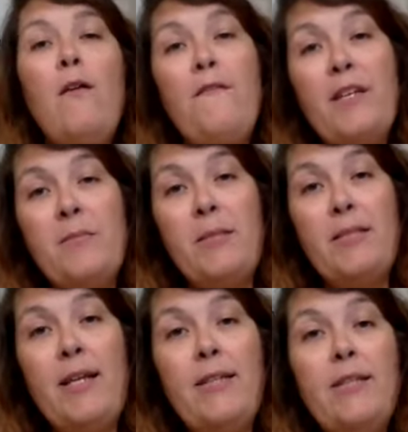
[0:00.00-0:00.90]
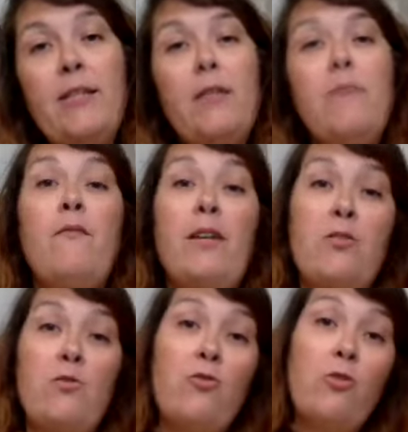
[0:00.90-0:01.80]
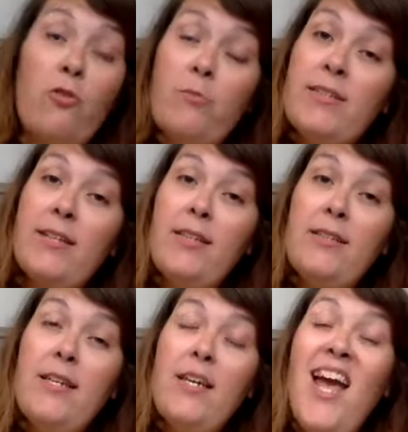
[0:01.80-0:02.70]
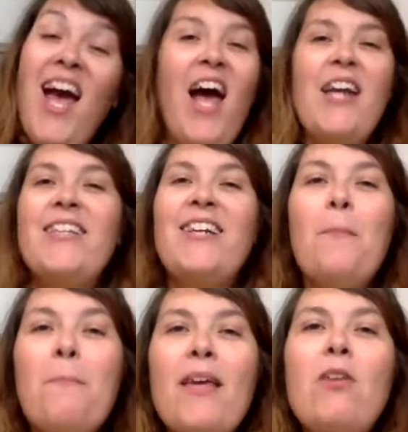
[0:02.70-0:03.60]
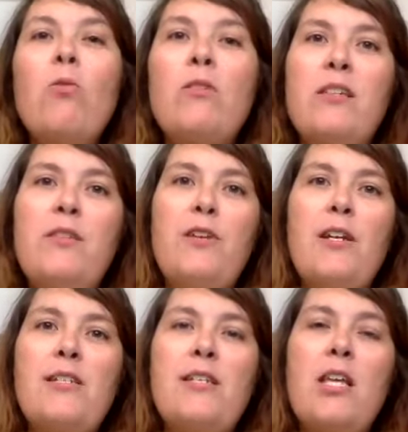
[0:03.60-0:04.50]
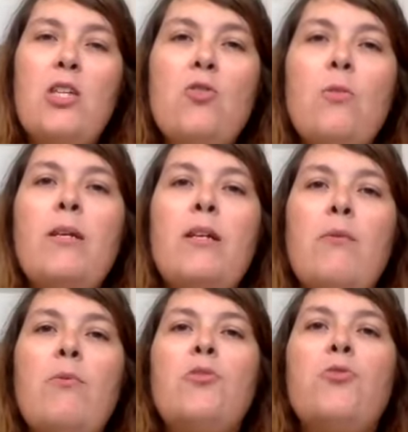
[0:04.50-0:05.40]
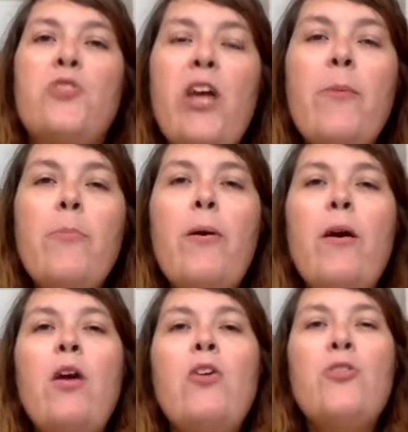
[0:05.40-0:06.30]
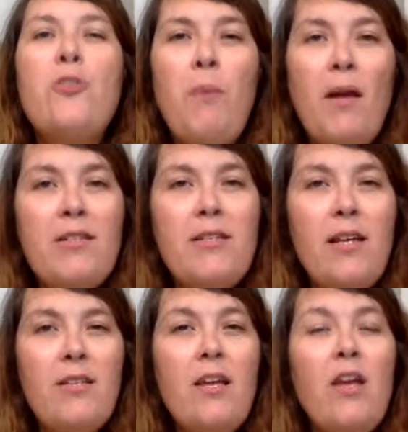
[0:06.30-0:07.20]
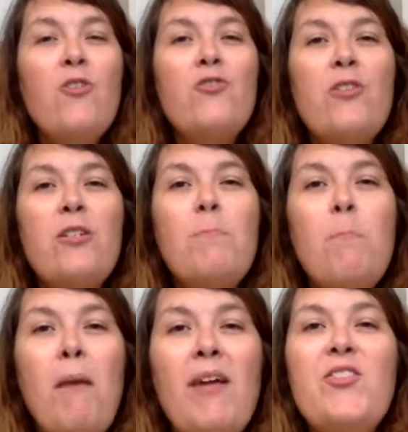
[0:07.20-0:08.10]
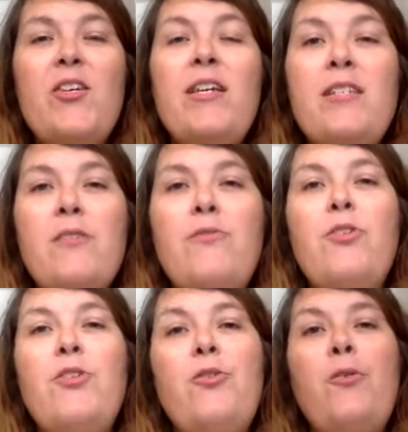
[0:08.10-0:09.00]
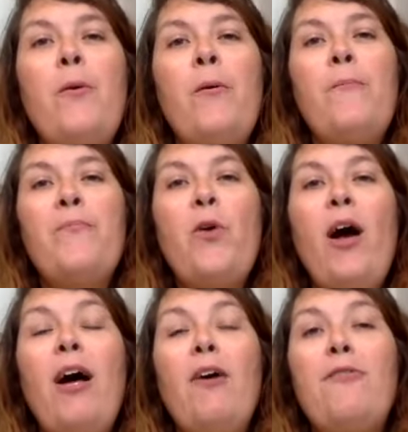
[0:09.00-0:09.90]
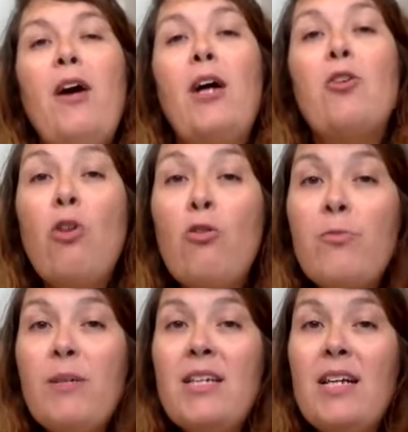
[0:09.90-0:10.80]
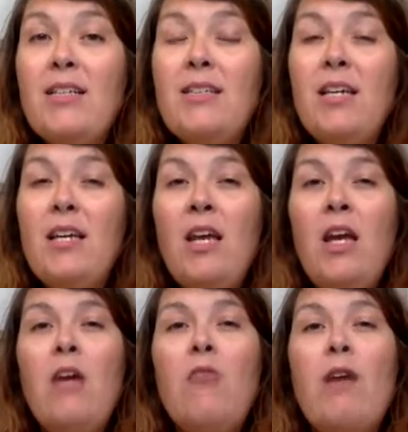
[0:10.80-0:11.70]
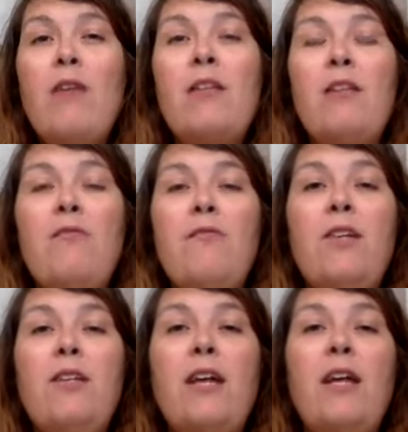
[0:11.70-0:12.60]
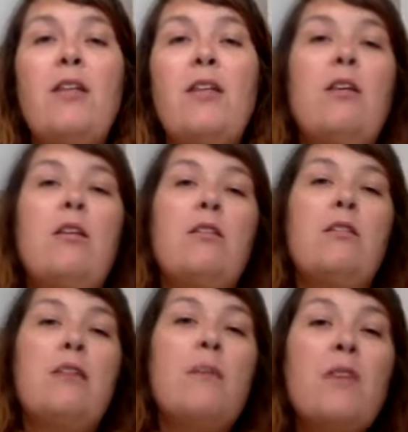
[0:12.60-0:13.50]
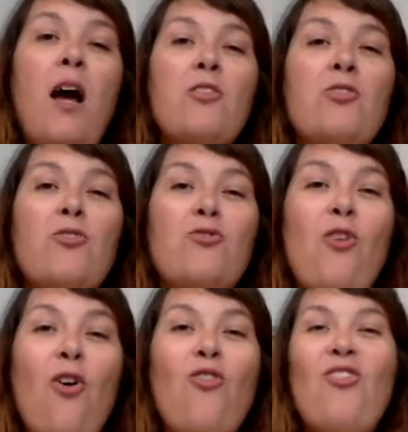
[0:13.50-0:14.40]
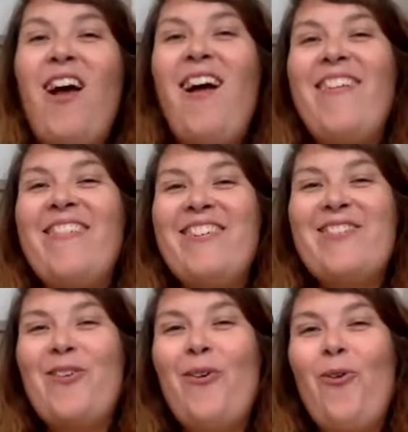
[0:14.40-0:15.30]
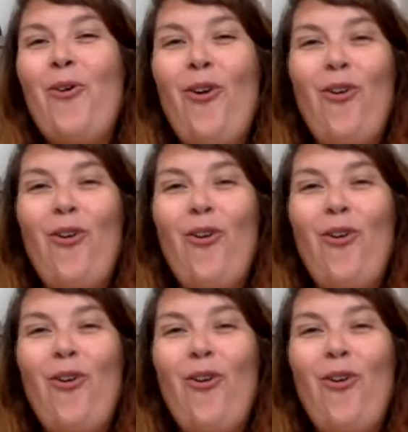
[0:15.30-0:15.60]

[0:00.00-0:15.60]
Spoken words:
fixed mentality versus growth mentality. And it can make all the difference in you being able to shape your mindset. So it's much easier for you to have a growth mentality rather than feeling that something has gone wrong and there's no